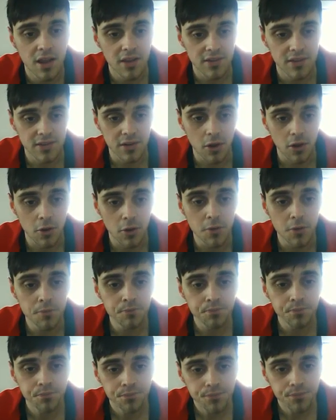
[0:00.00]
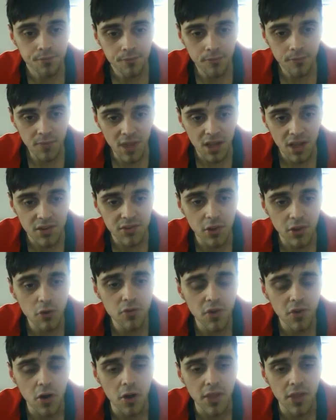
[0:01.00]
So
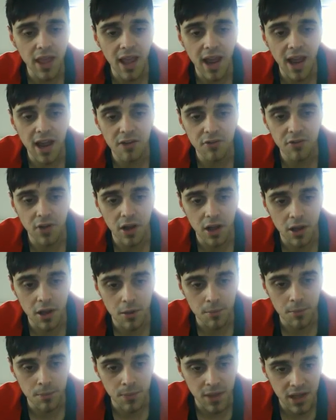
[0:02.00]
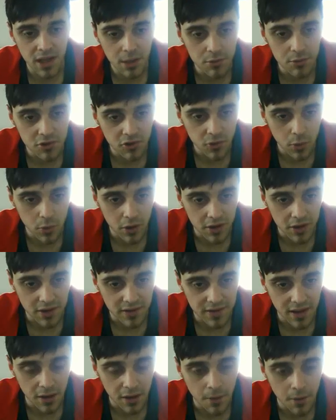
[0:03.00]
far they have, let me just work
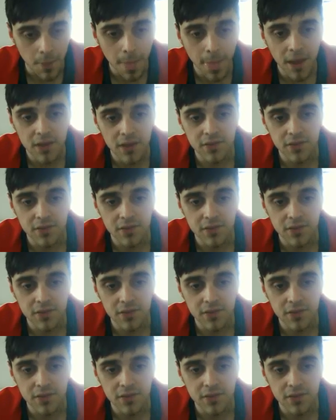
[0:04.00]
this out.